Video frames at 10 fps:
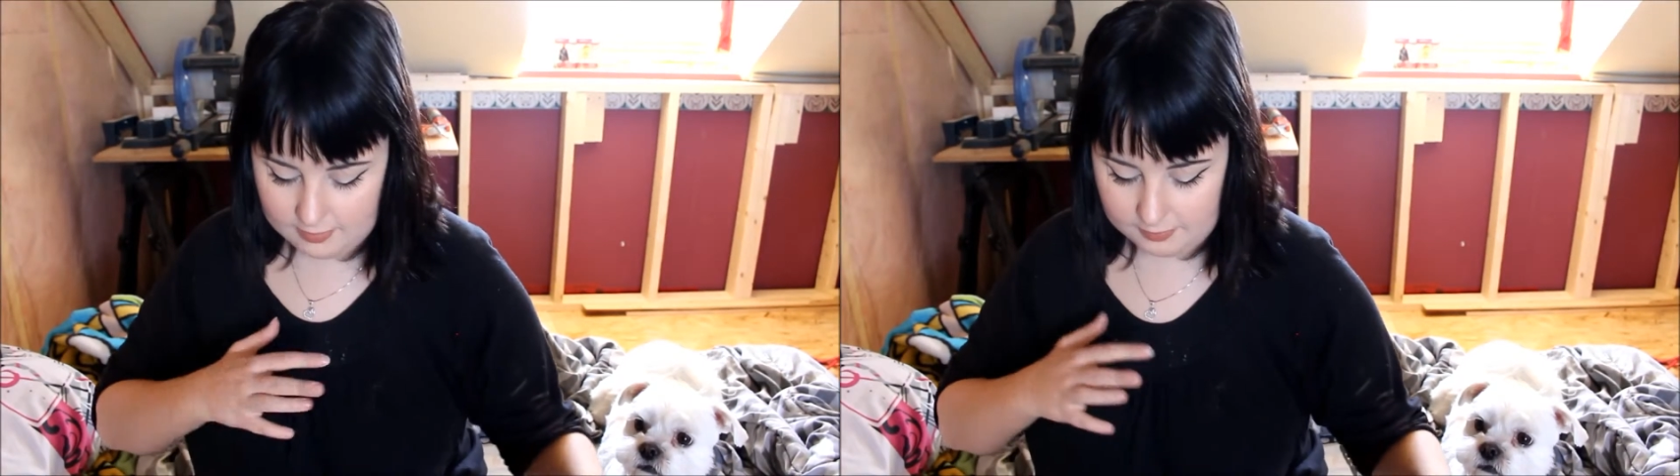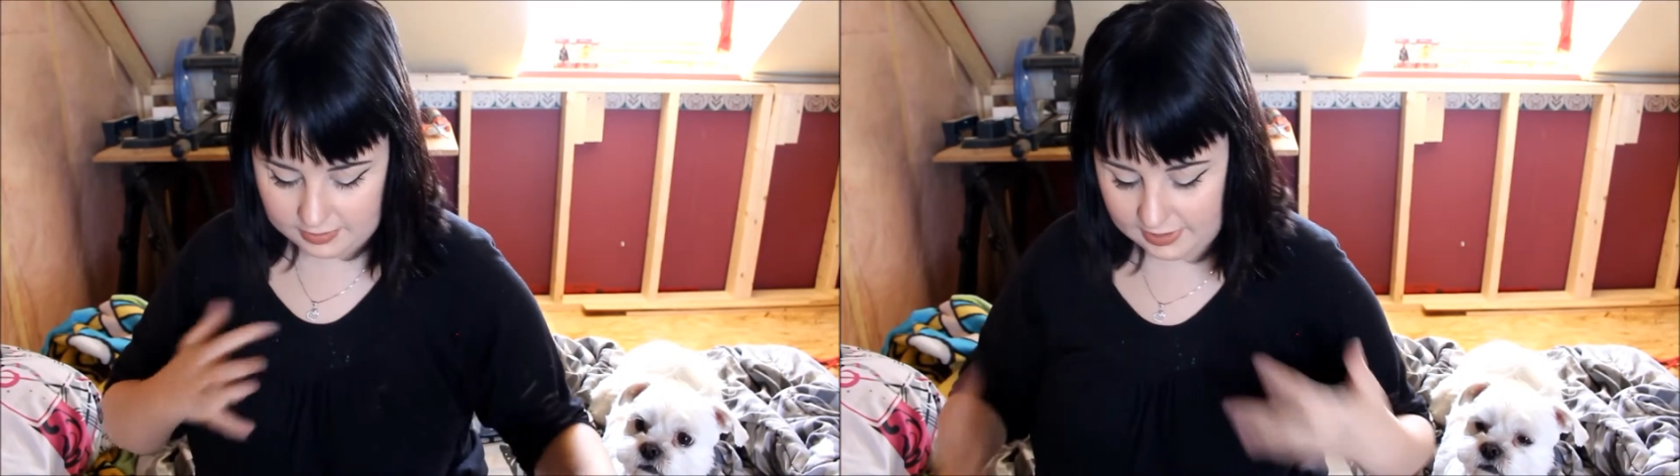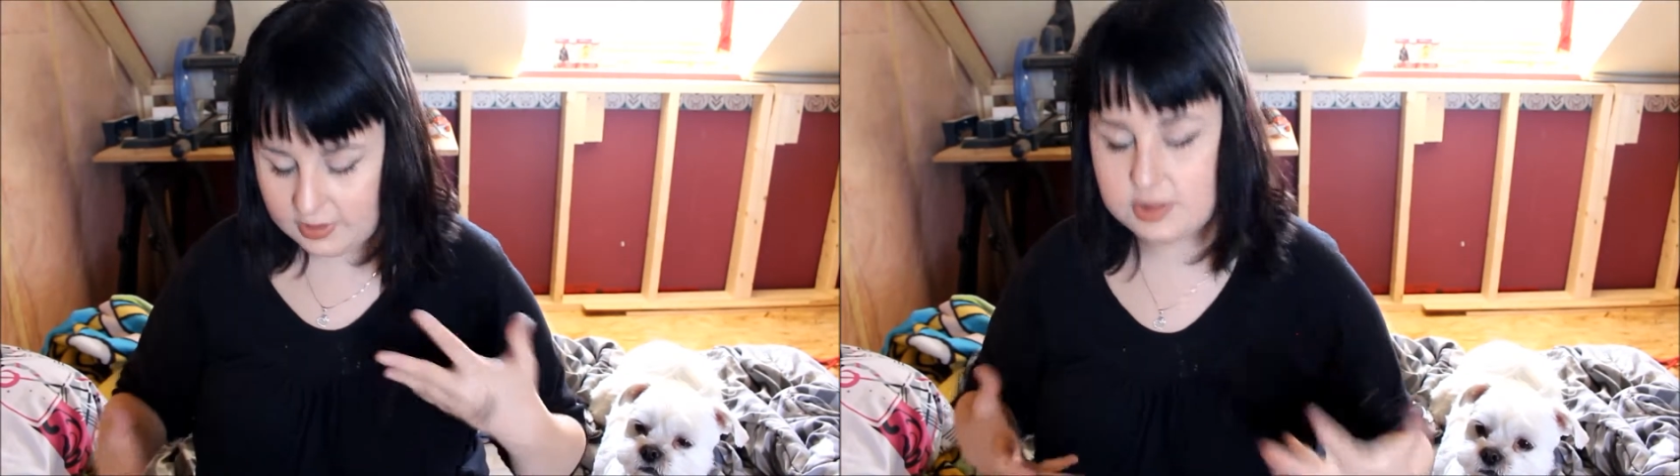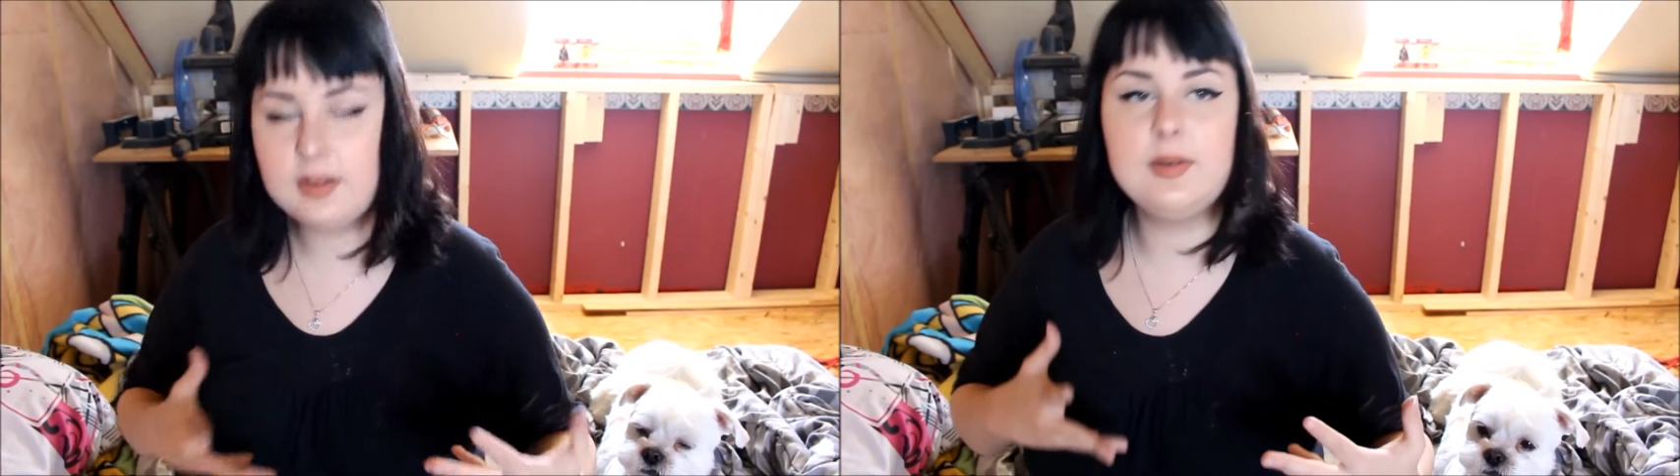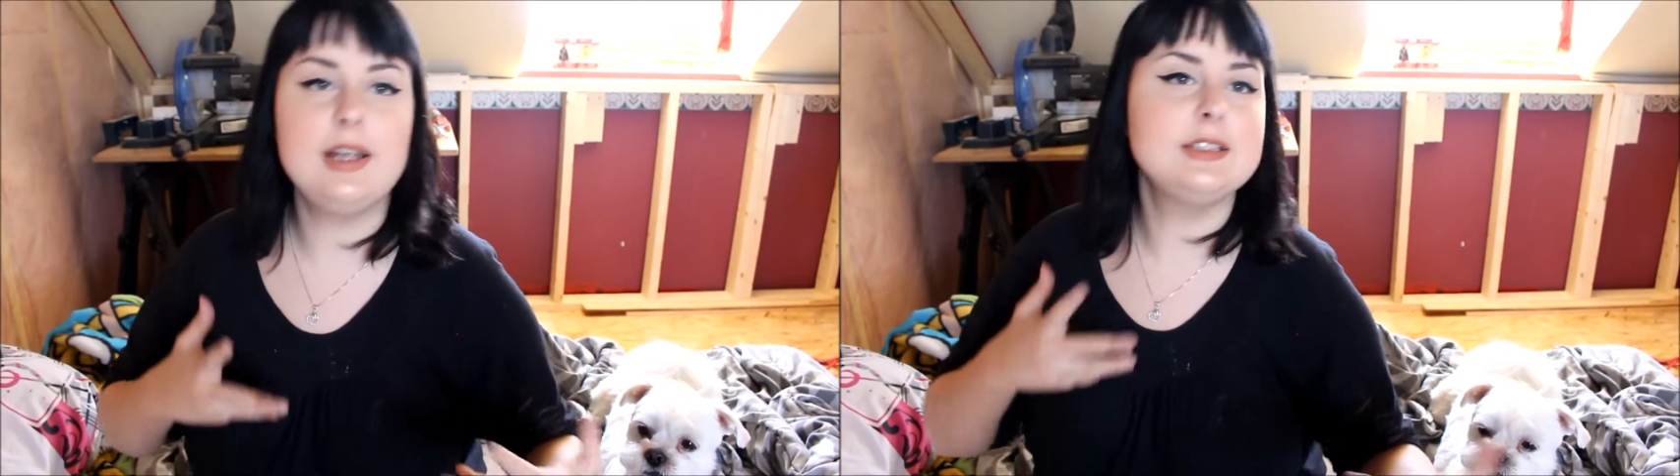but you can
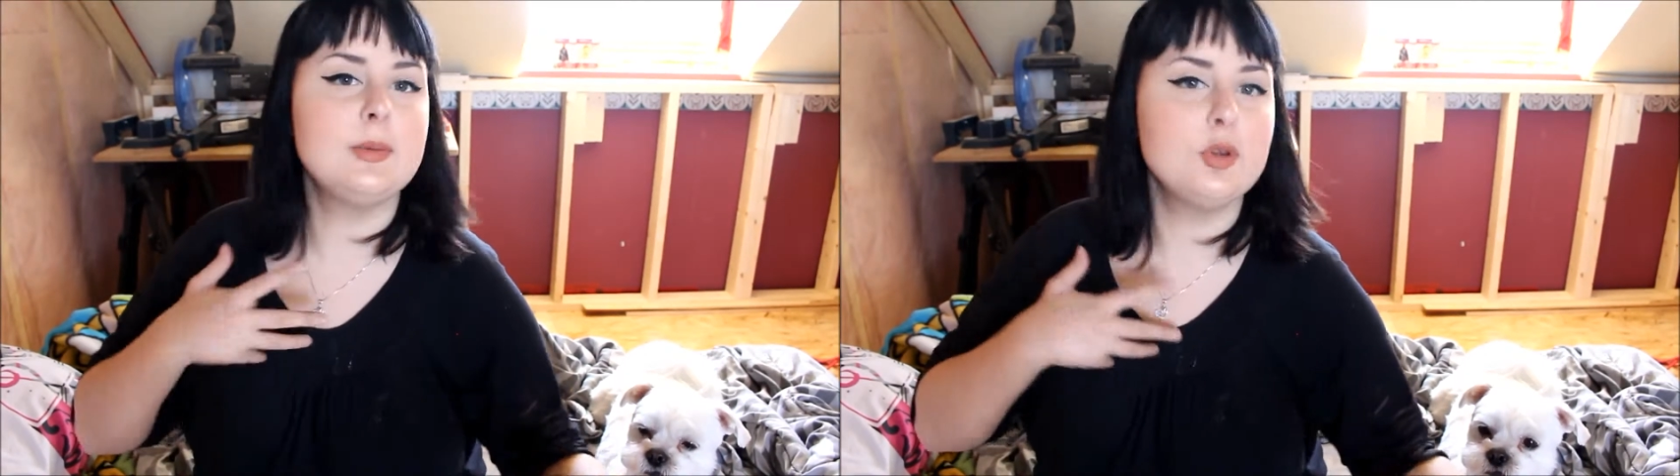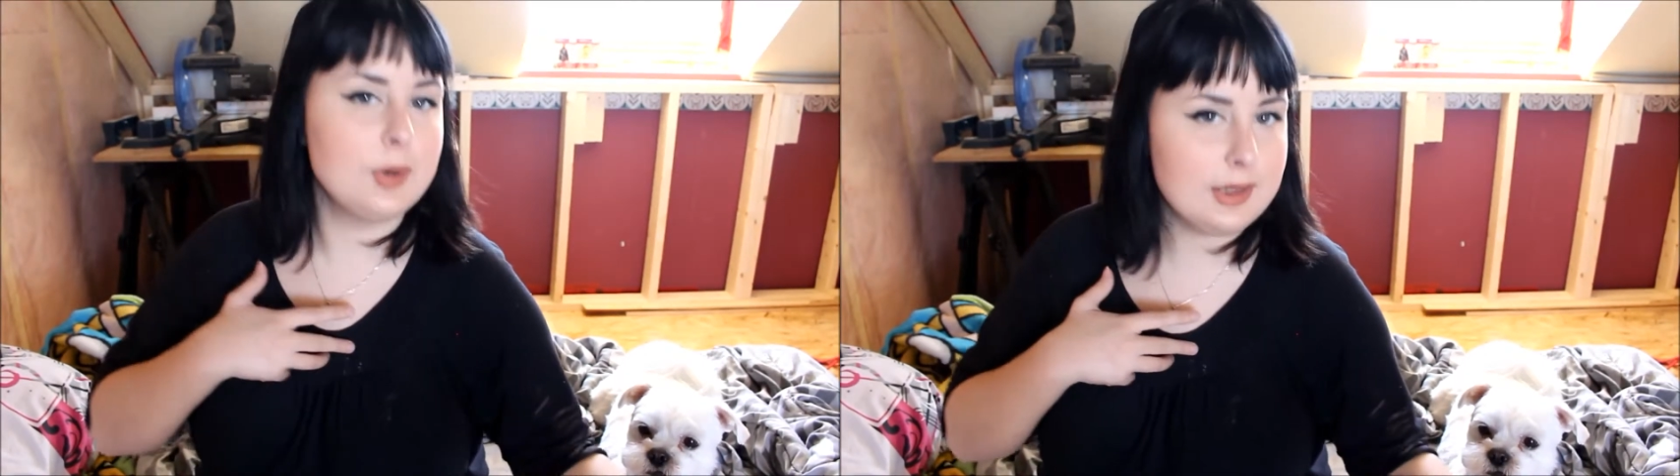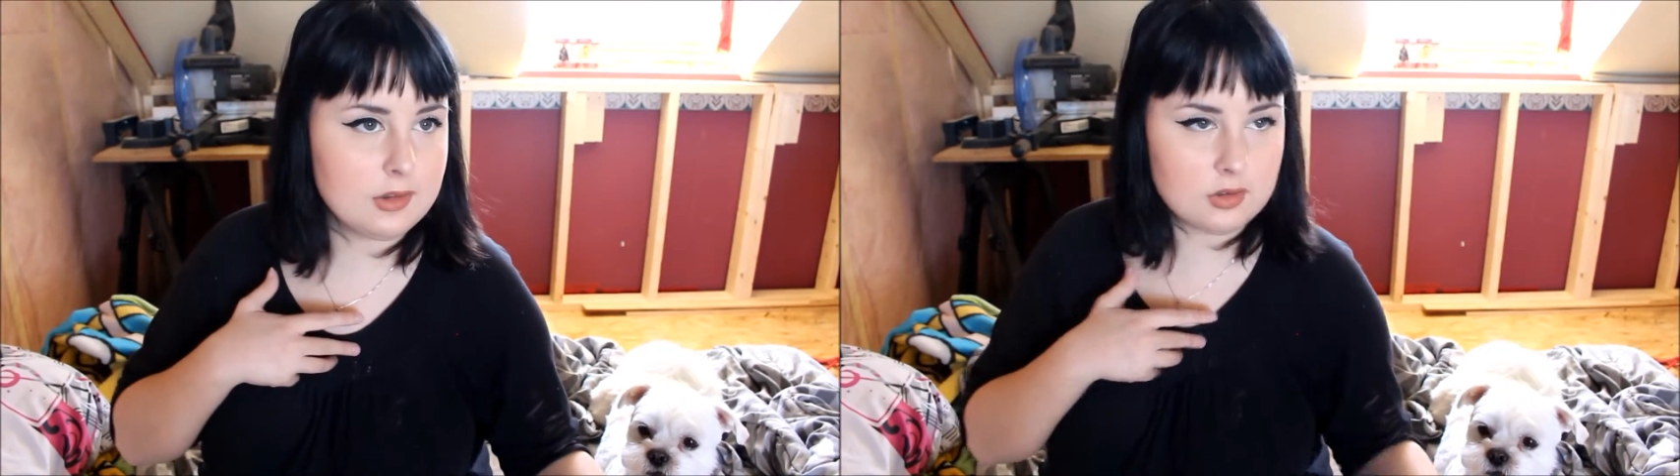also create some green